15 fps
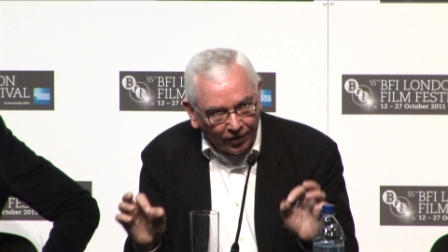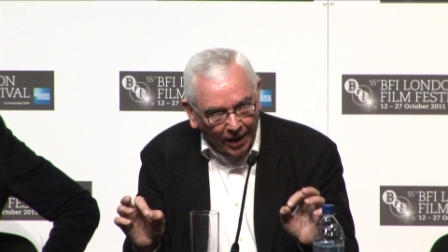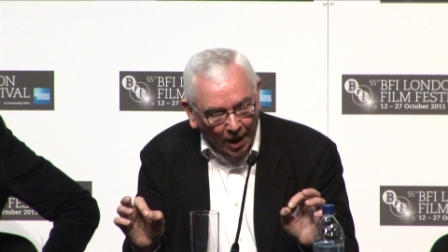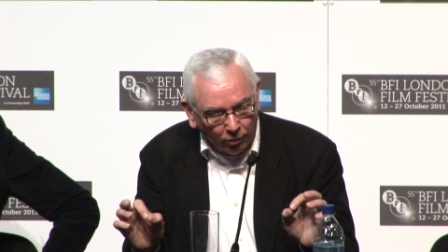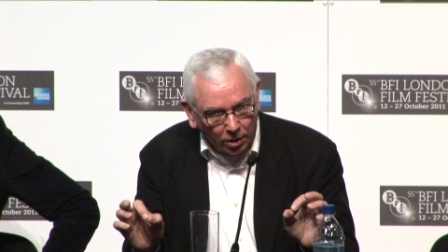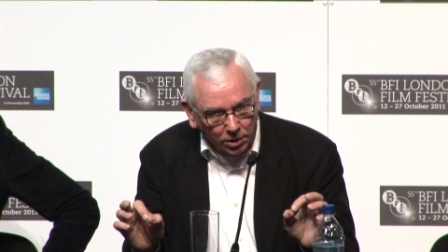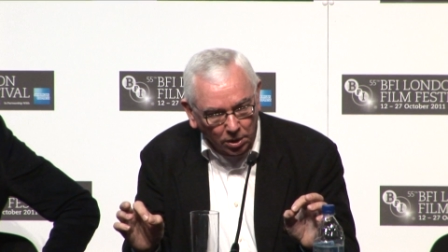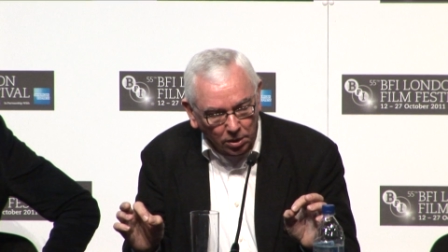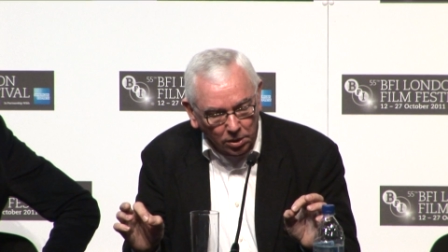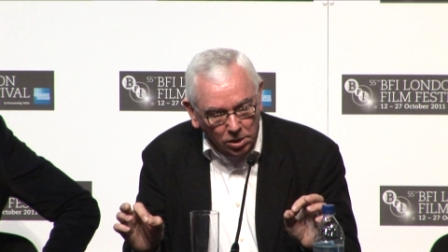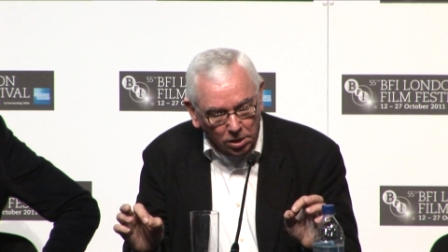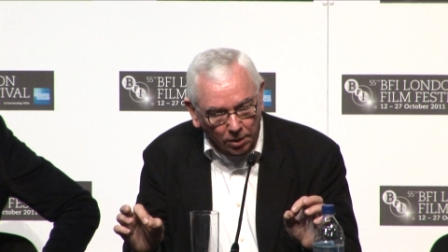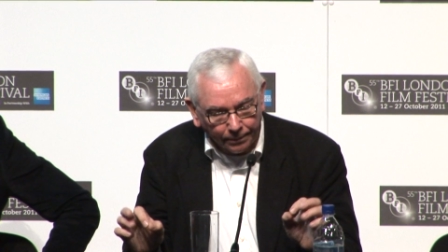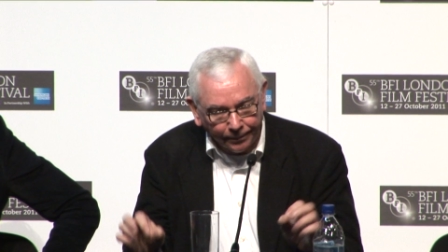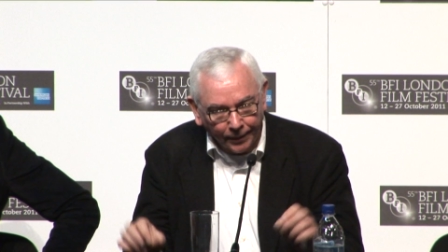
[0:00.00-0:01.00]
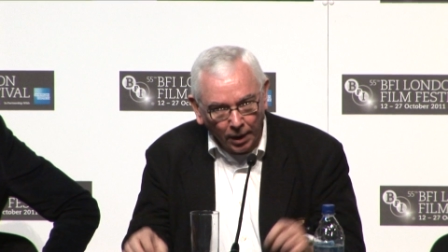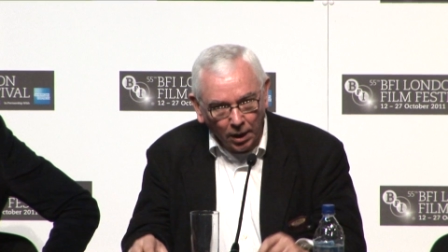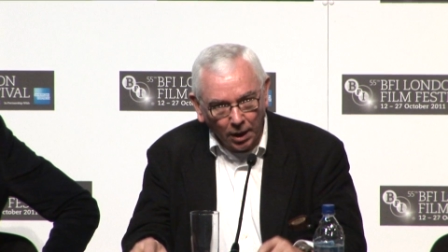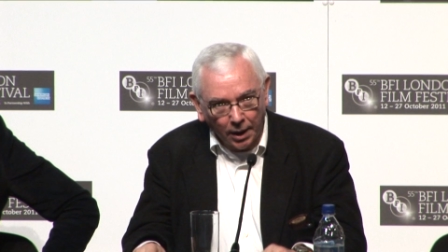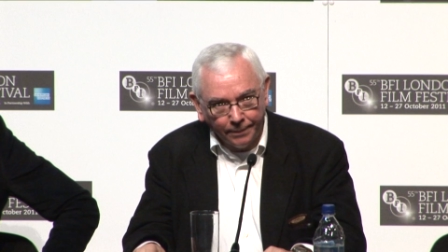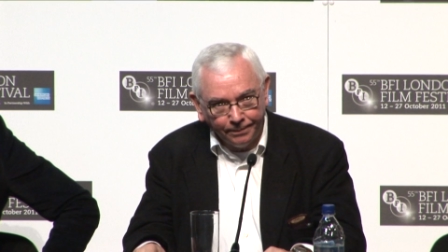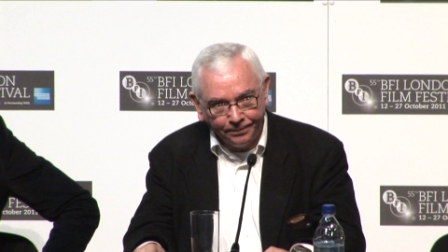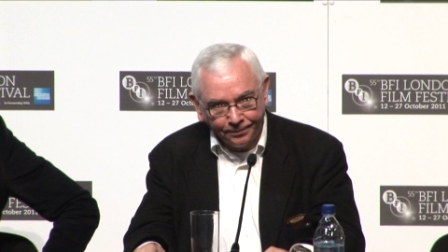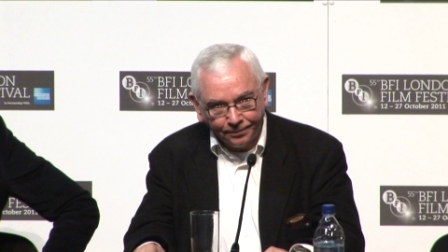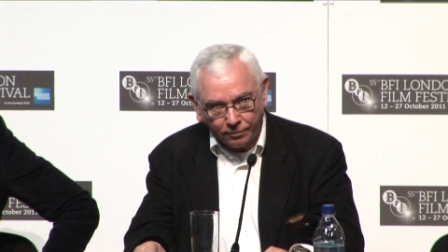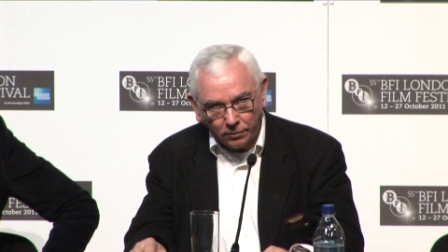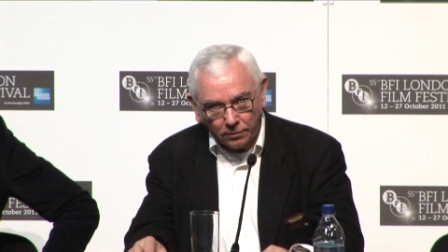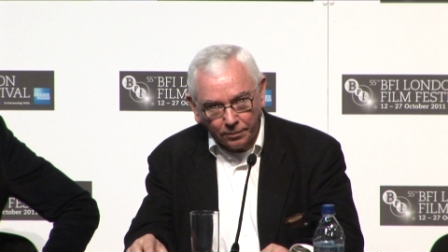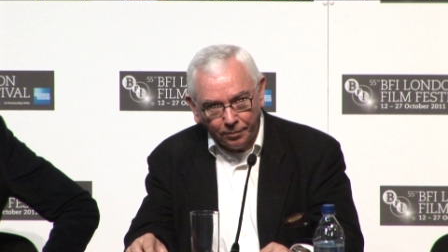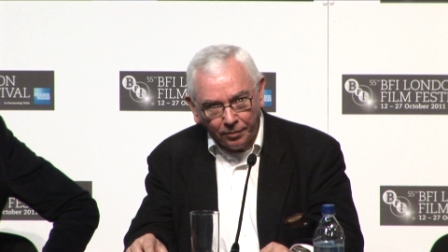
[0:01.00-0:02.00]
for that resolution.
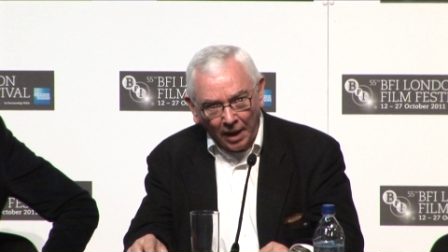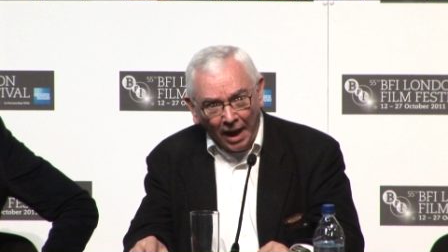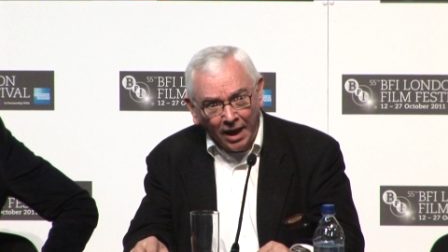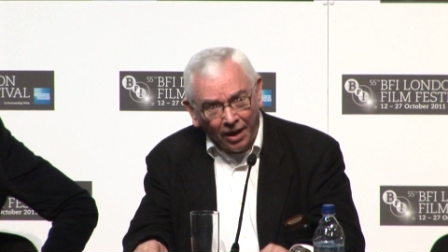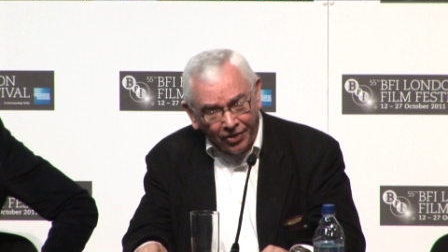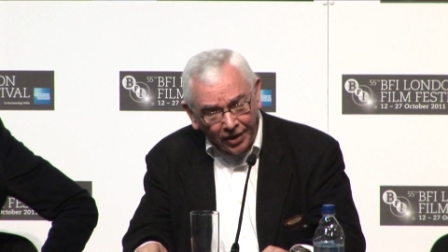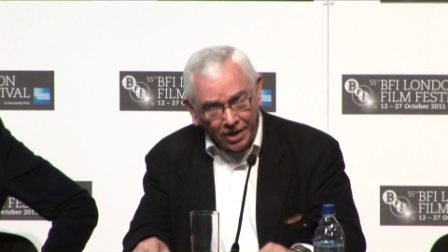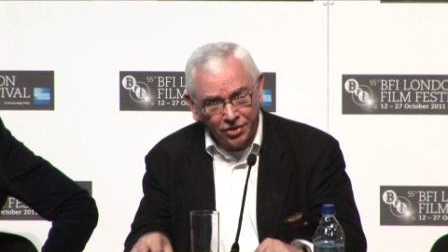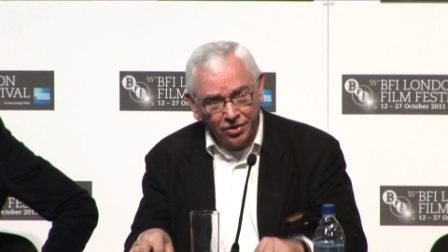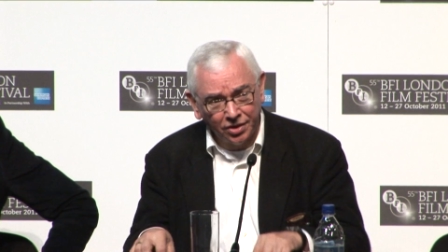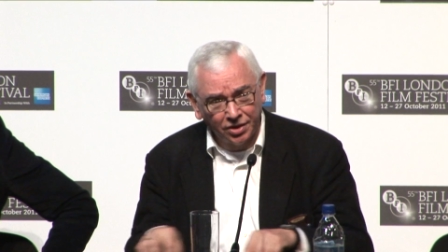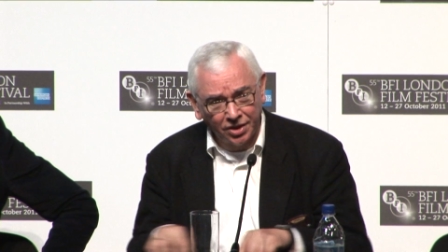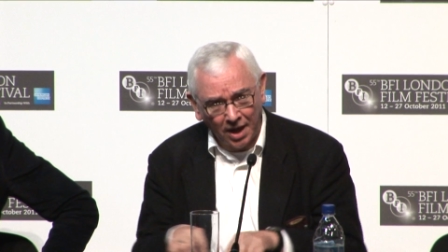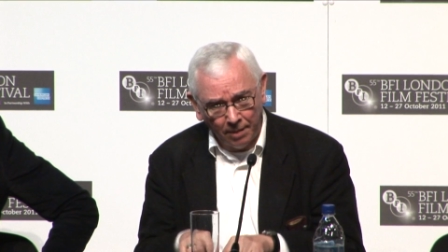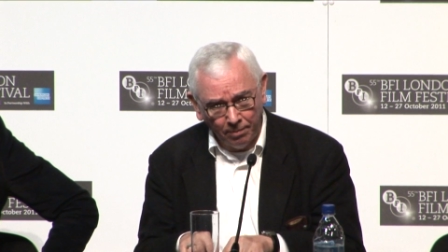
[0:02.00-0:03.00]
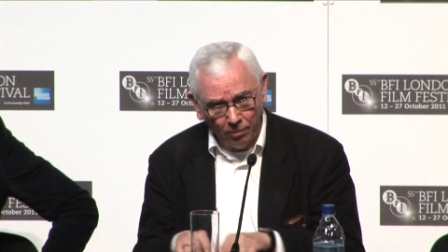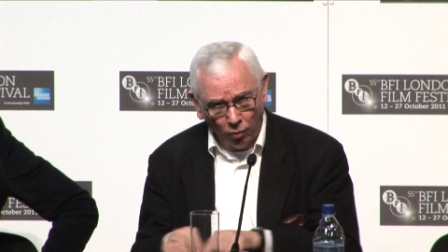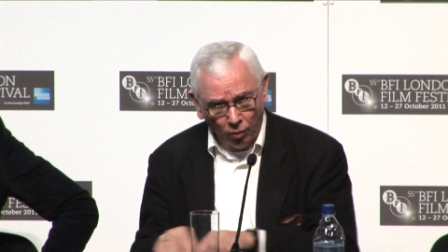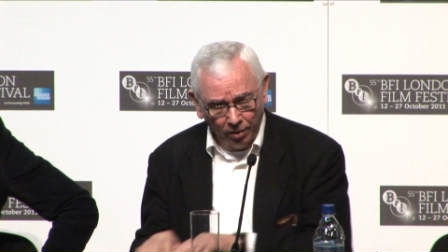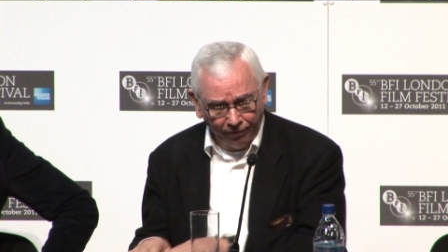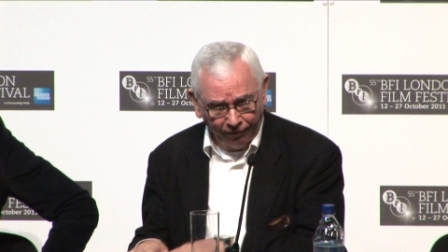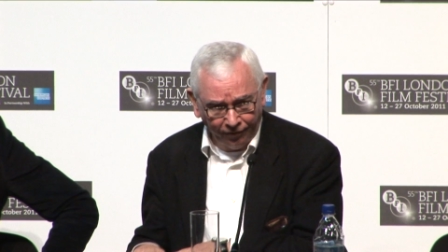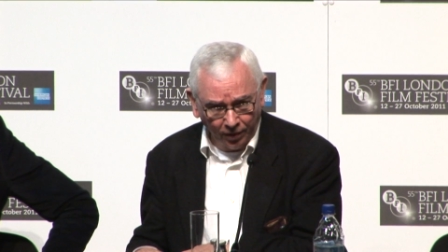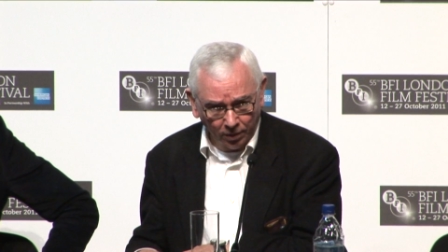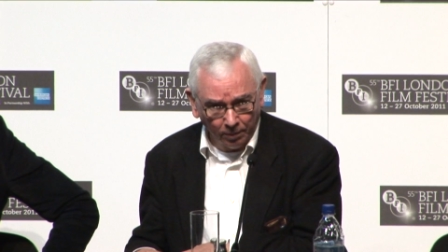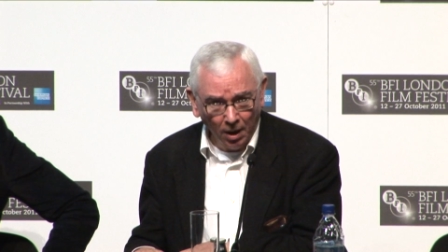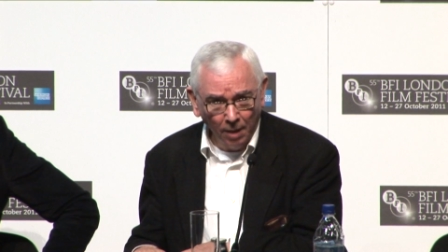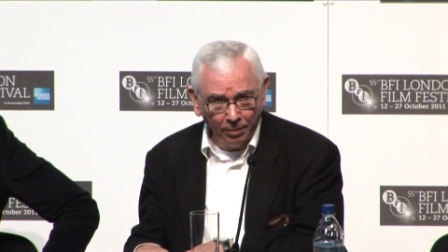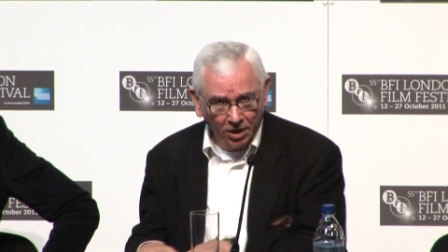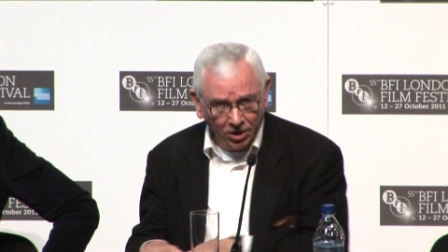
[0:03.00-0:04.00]
And I think it's the same with
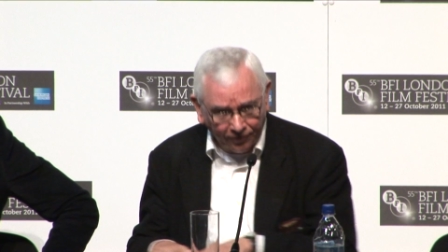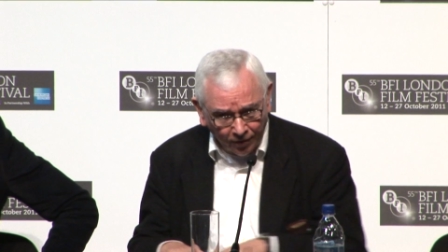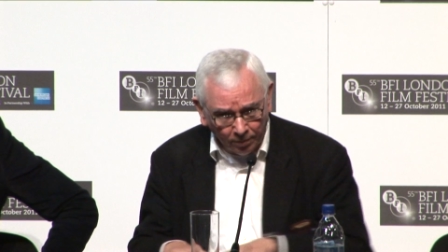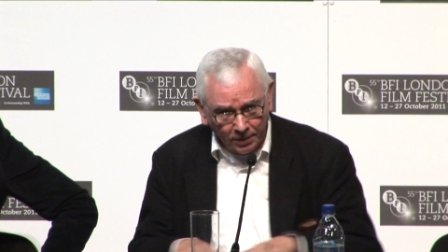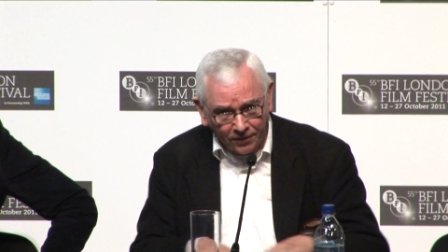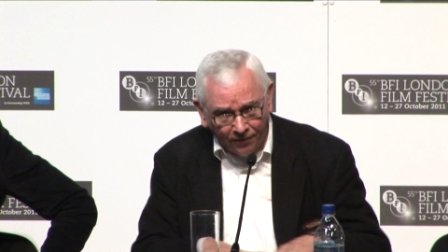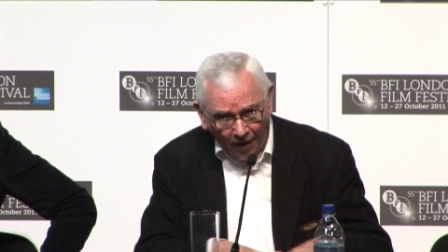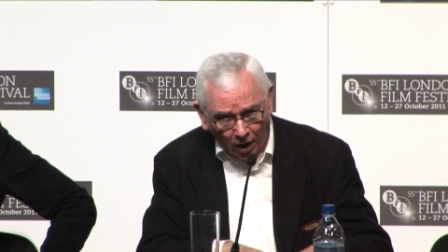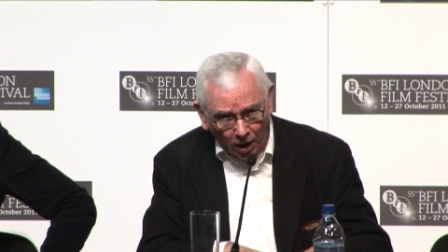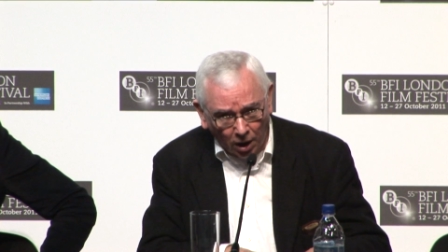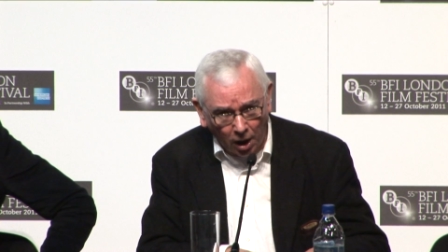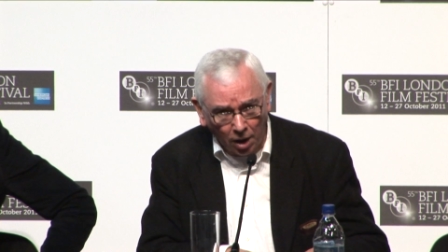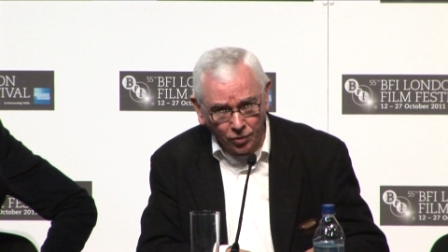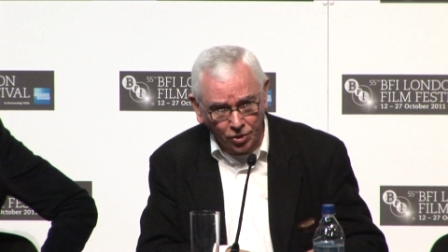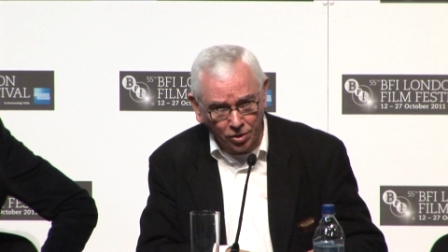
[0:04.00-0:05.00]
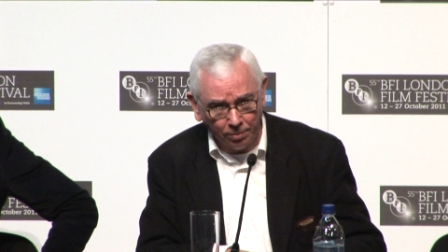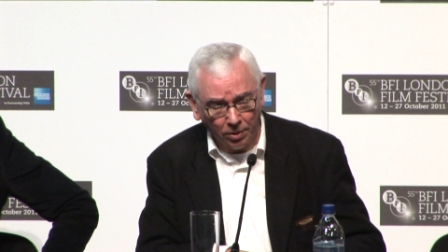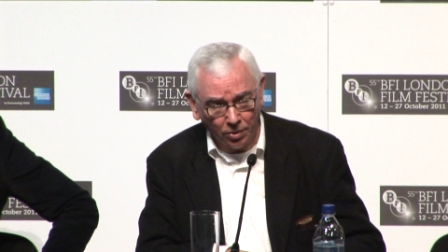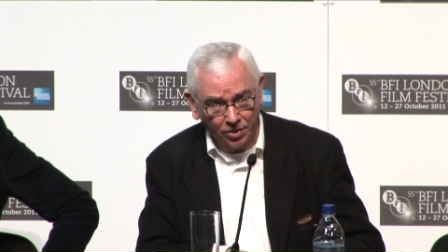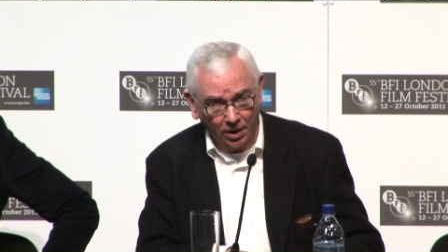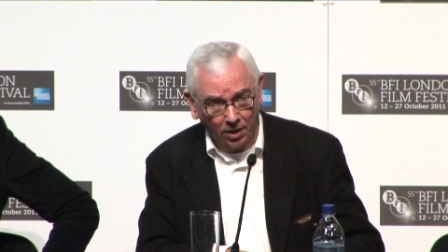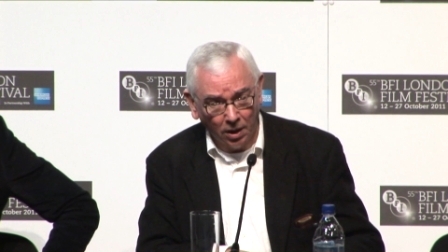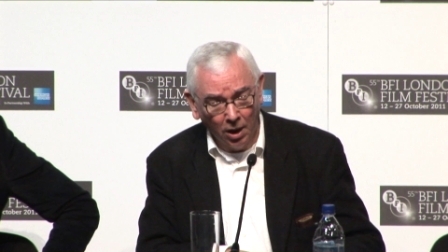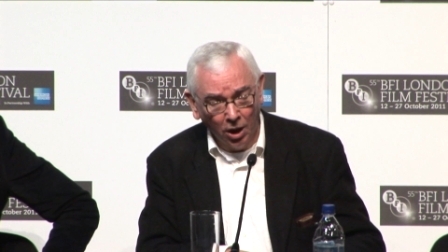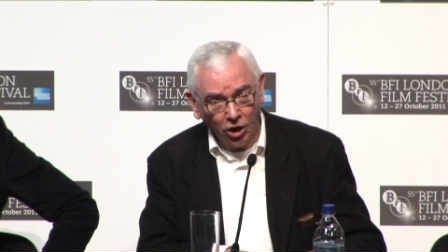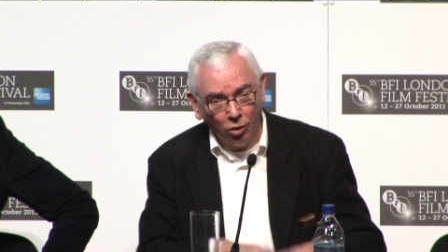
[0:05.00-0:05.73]
film, because film is very close to music.